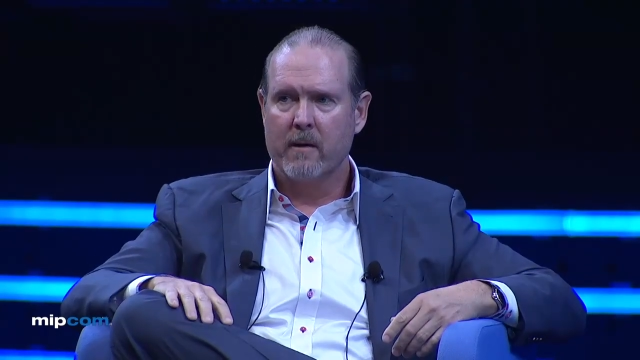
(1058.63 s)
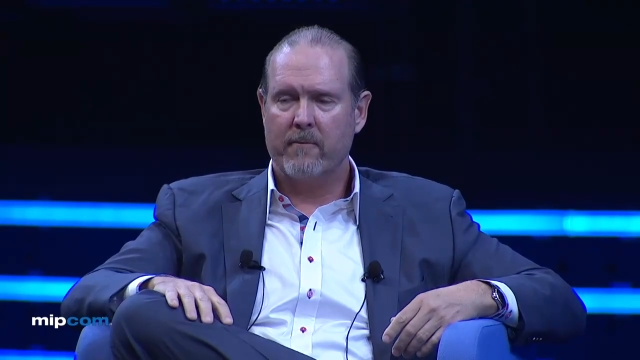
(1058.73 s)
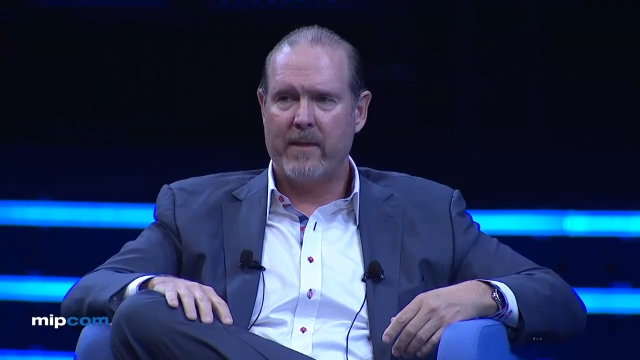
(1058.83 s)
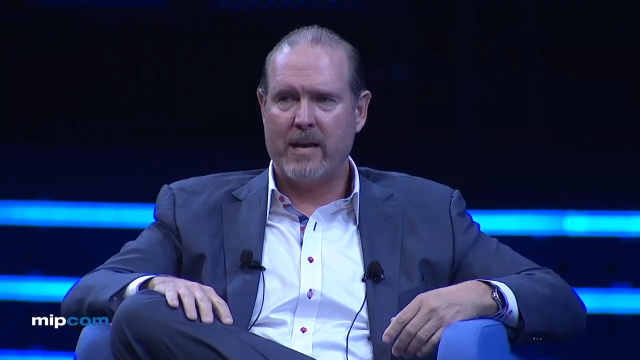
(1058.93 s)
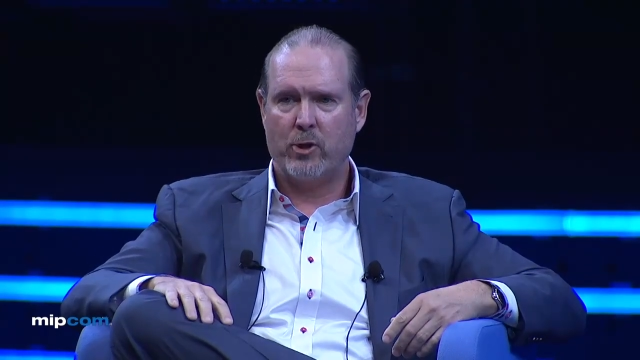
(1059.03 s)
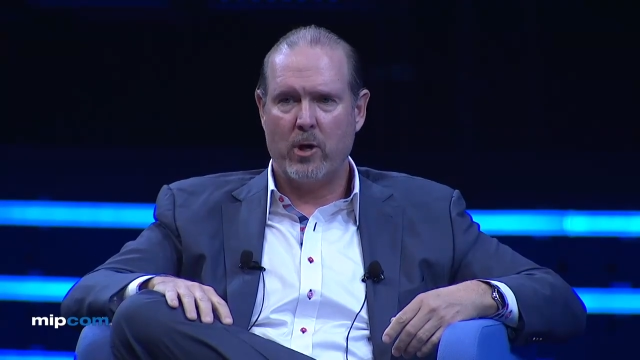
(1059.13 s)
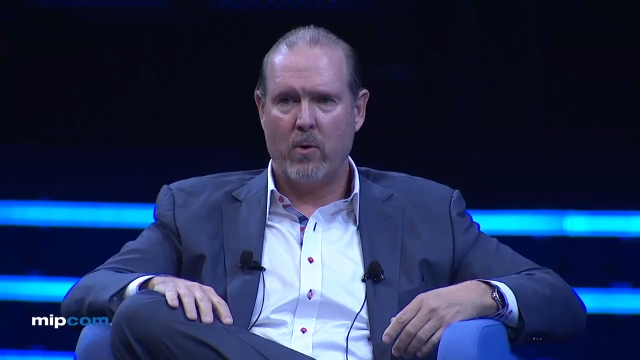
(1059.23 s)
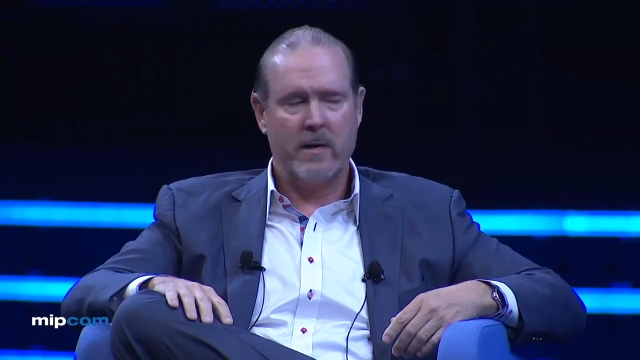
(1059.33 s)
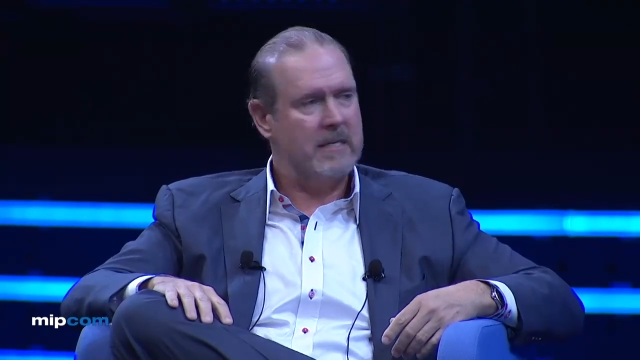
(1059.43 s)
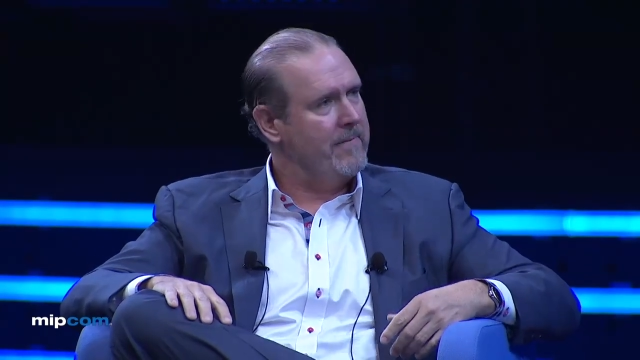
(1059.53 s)
for that
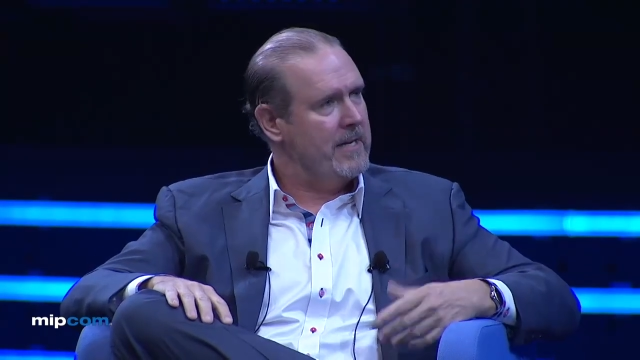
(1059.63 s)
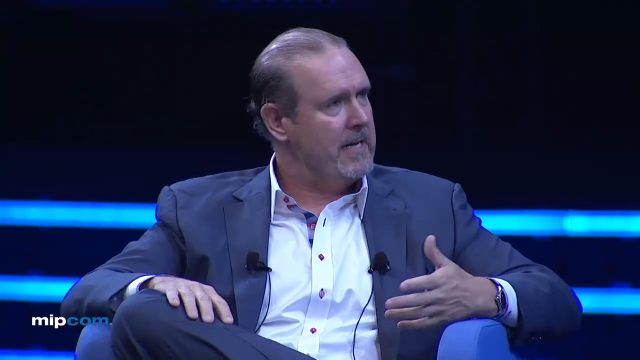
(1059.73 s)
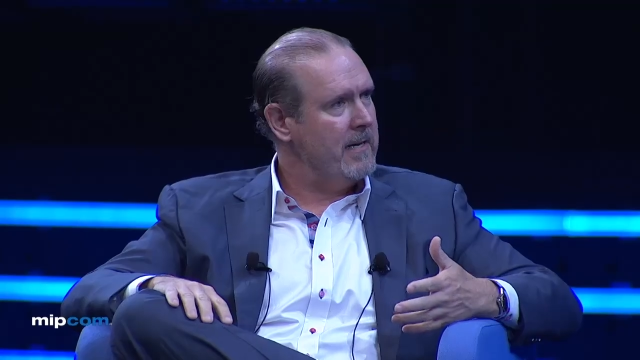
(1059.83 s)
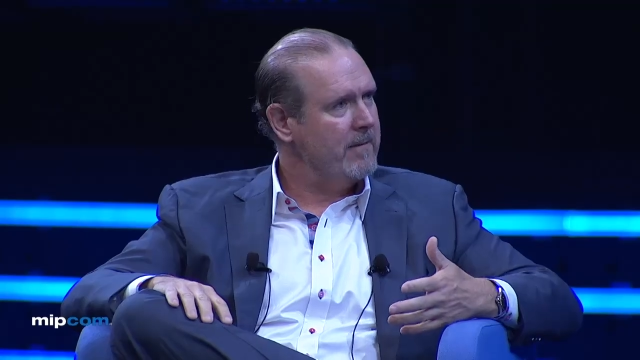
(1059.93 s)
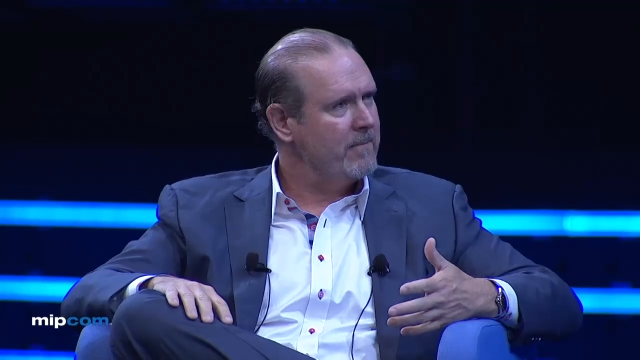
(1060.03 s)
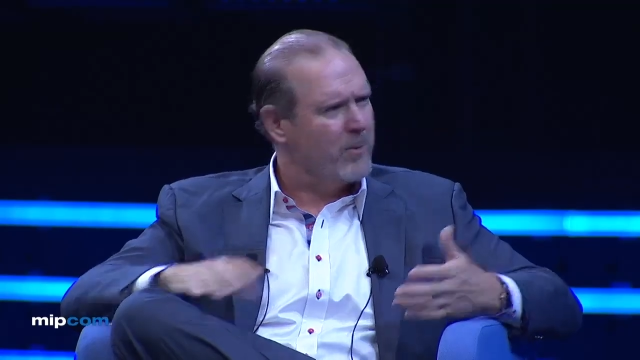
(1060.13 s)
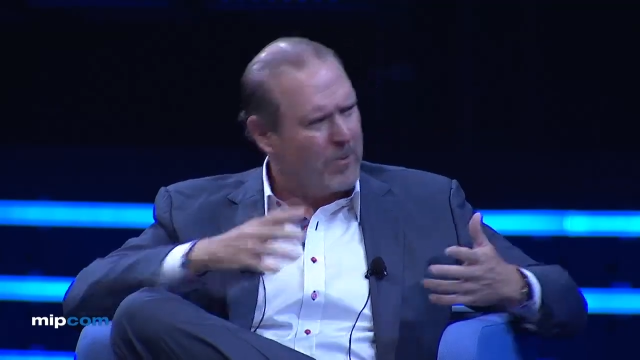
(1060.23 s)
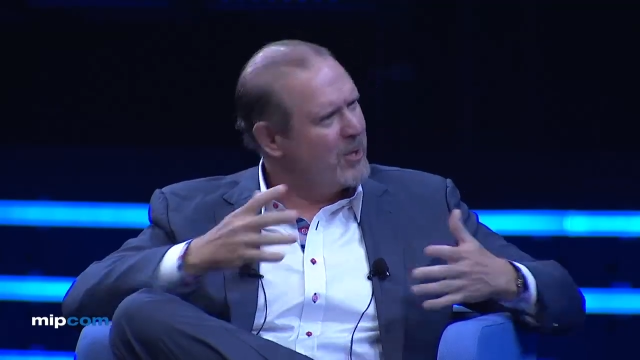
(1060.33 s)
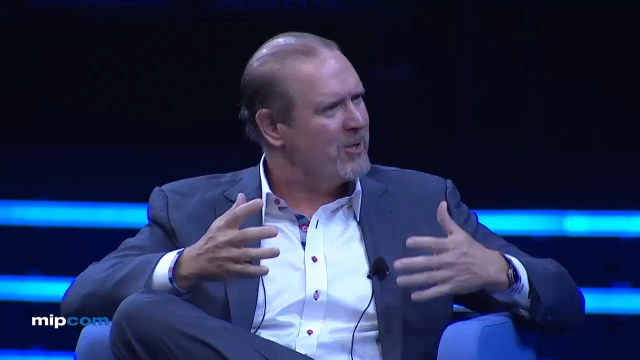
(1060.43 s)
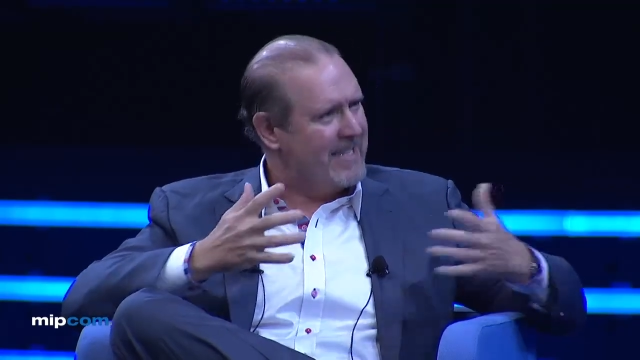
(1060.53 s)
show on DVD because
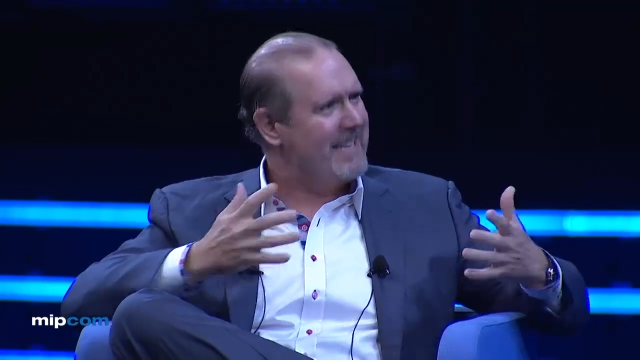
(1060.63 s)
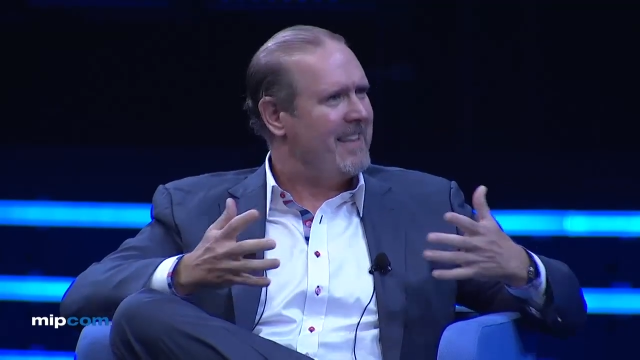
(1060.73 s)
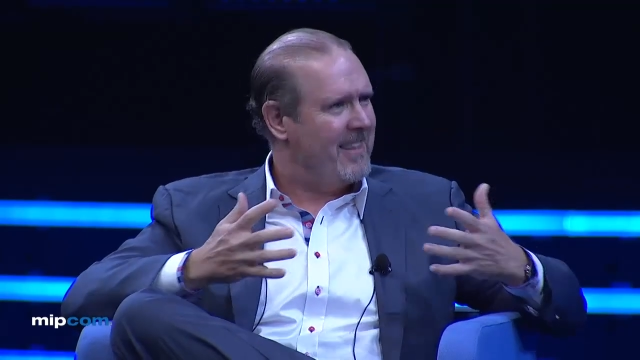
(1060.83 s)
we just didn't